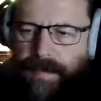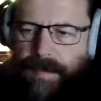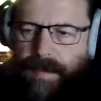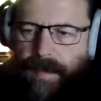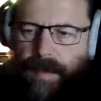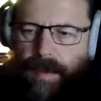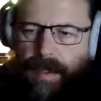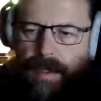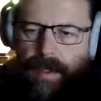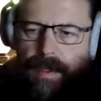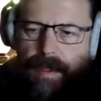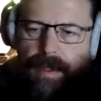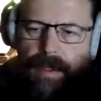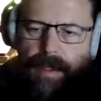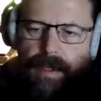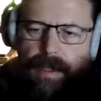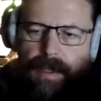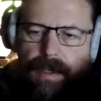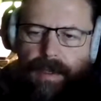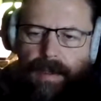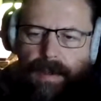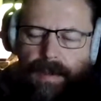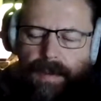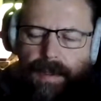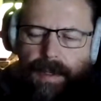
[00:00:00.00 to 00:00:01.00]

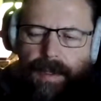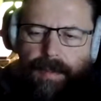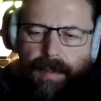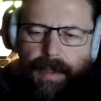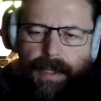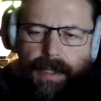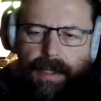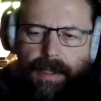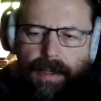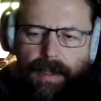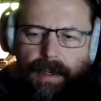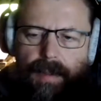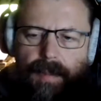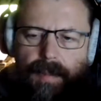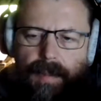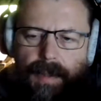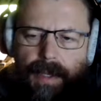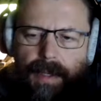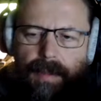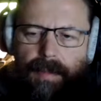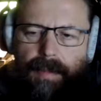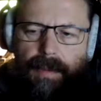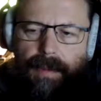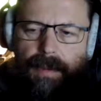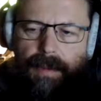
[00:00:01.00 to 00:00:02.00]
I think many young
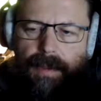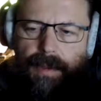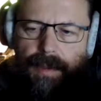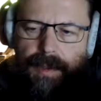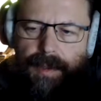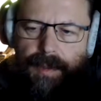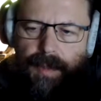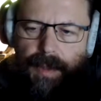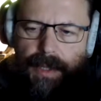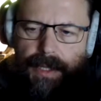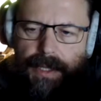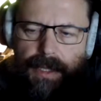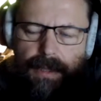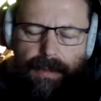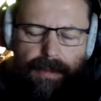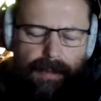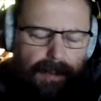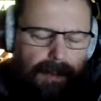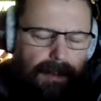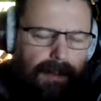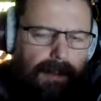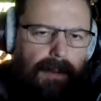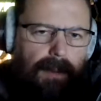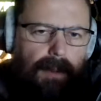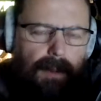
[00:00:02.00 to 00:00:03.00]
people, especially
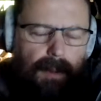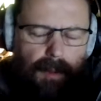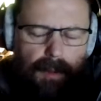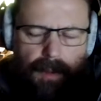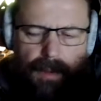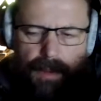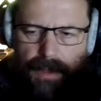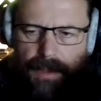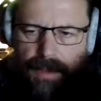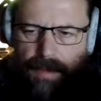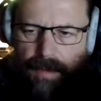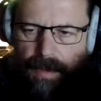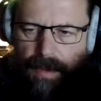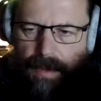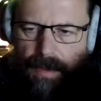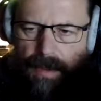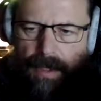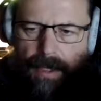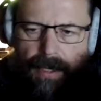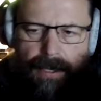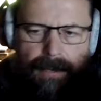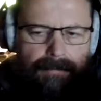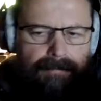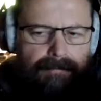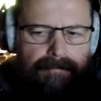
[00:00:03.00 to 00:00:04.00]
older as well,
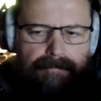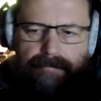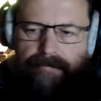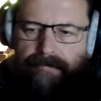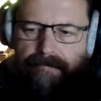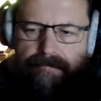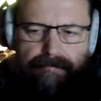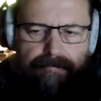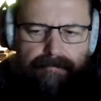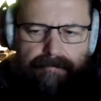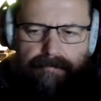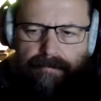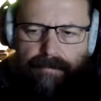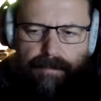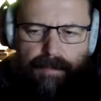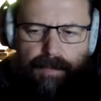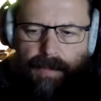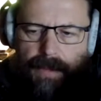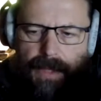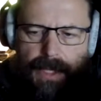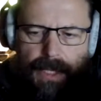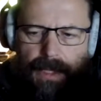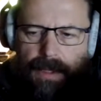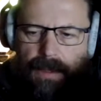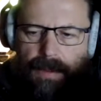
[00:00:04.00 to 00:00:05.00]

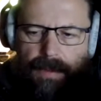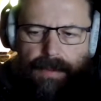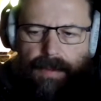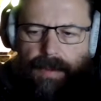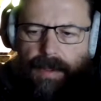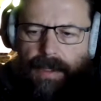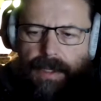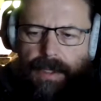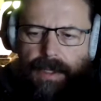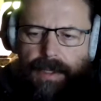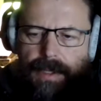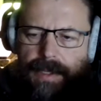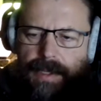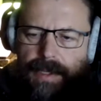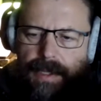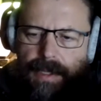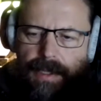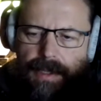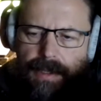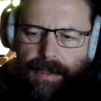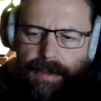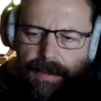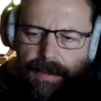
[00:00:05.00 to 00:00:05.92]
they don't realize that.